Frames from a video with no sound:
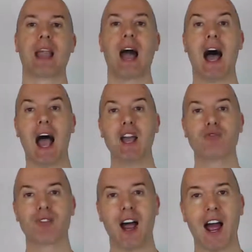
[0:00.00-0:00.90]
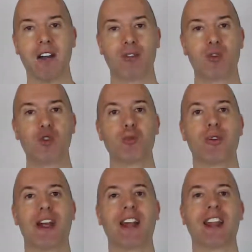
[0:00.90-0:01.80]
I drive
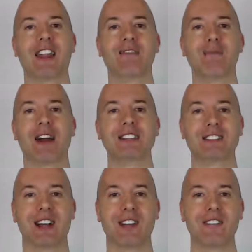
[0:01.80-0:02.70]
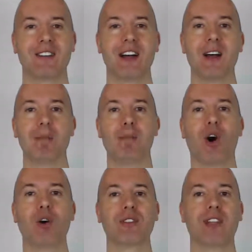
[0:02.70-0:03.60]
Uber and Lyft myself,
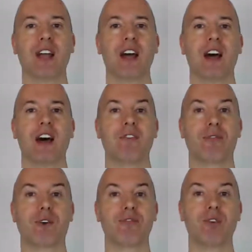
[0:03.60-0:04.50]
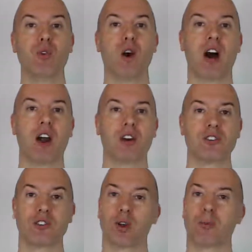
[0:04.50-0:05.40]
both, for a few
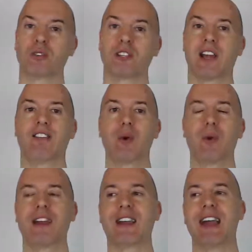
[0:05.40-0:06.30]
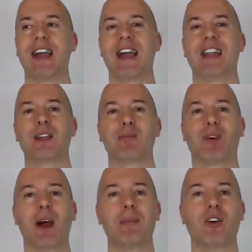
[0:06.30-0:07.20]
hours almost every week. And the
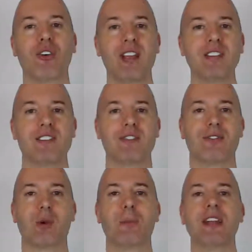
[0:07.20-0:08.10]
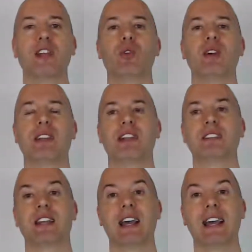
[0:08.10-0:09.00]
primary reason for me doing
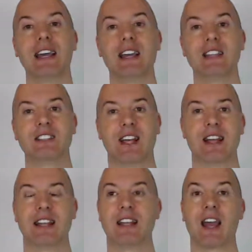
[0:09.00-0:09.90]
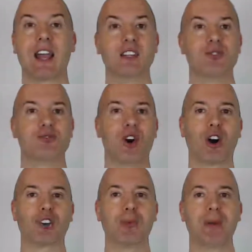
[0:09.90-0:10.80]
this is that I get to
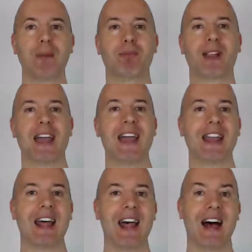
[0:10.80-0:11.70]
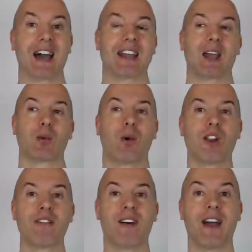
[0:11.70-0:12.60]
talk to people and I can
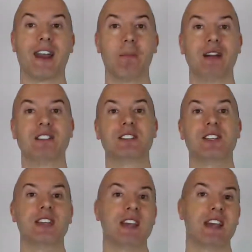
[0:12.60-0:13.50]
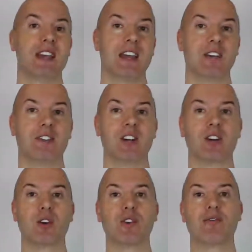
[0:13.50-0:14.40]
qualify them and see if they're
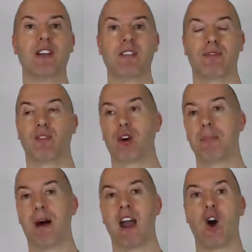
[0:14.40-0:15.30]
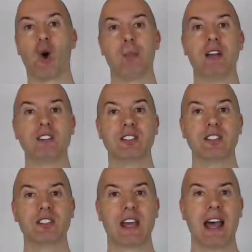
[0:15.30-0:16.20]
a good fit for my home
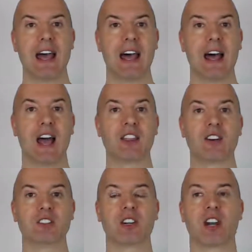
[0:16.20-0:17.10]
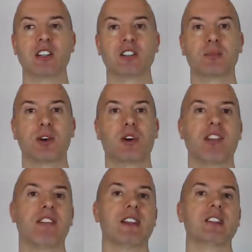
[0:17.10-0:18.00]
business, either as a customer or
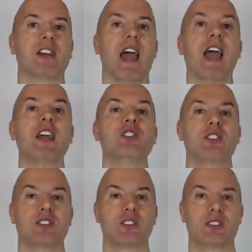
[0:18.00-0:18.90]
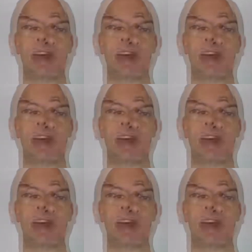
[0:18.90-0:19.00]
even as an agent.